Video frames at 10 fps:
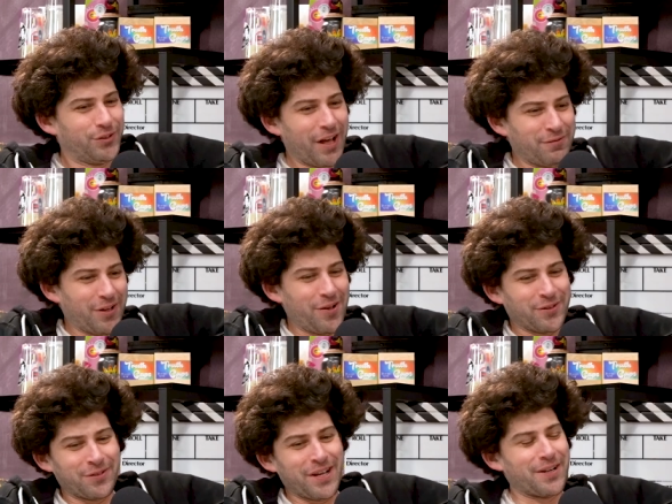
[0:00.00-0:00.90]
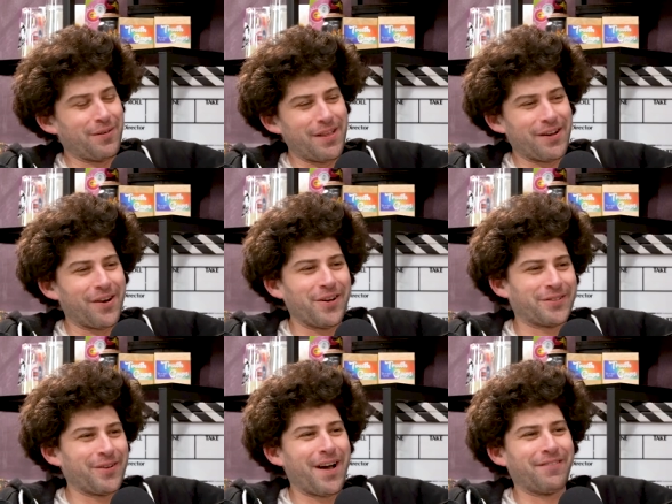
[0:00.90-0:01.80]
life is also taken away. They're
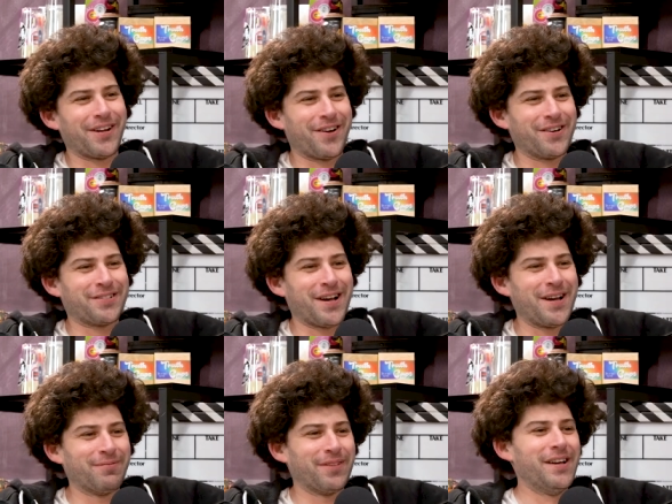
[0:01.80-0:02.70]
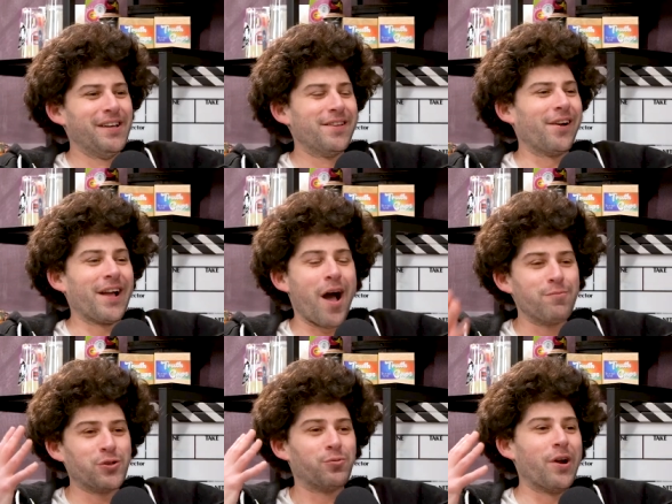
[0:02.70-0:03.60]
also having a hard time. They're like, I'm
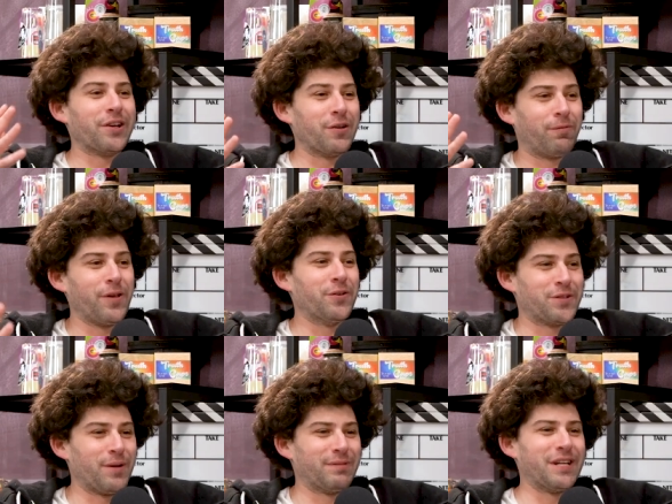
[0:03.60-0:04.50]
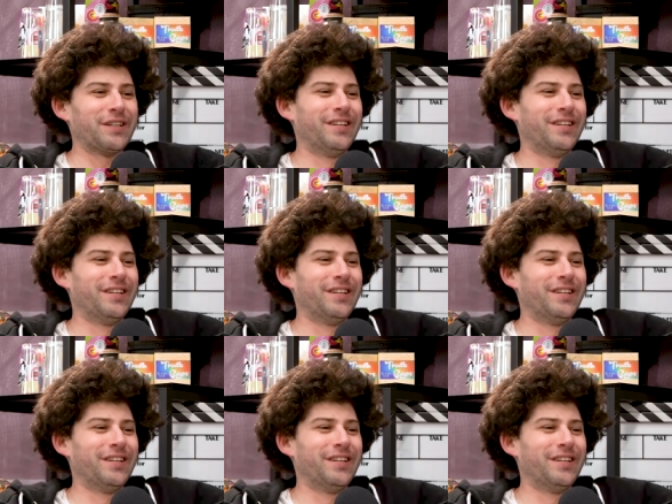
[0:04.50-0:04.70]
just running to feel something.